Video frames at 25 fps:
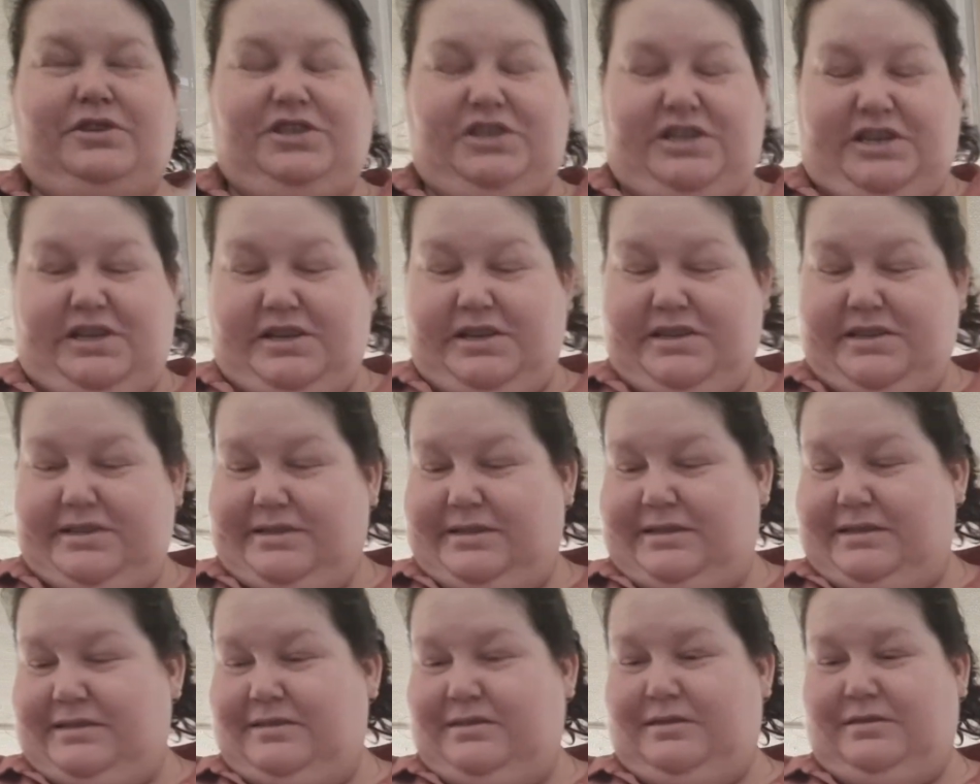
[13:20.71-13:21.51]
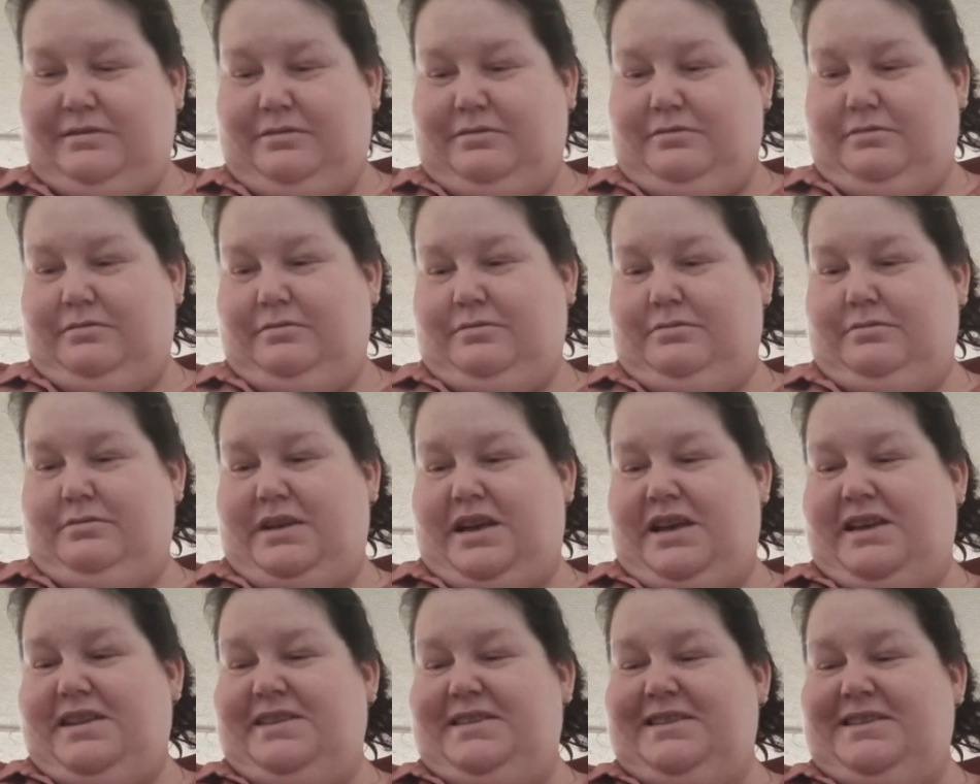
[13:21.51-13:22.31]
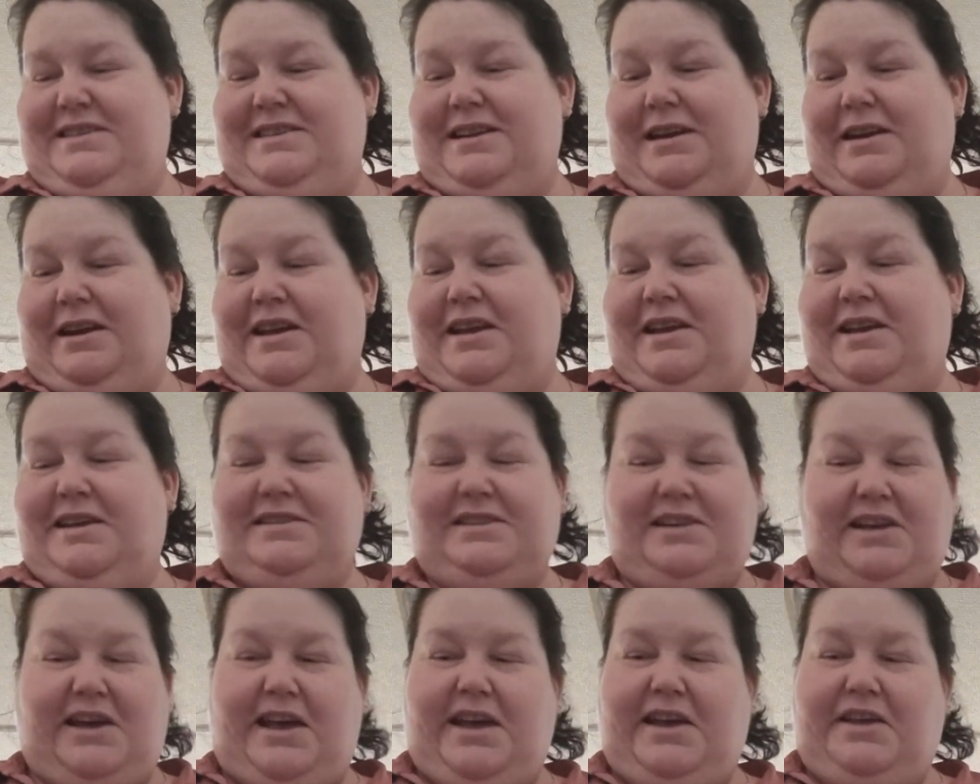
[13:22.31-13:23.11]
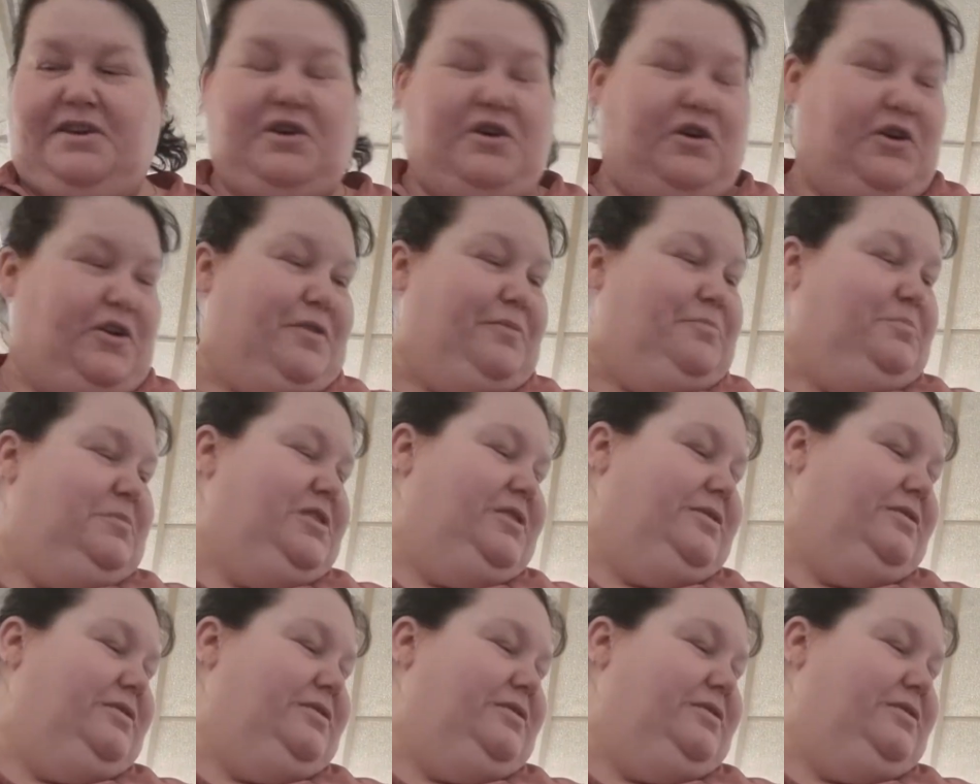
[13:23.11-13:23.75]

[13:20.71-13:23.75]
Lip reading: She's as stunning as I had hoped.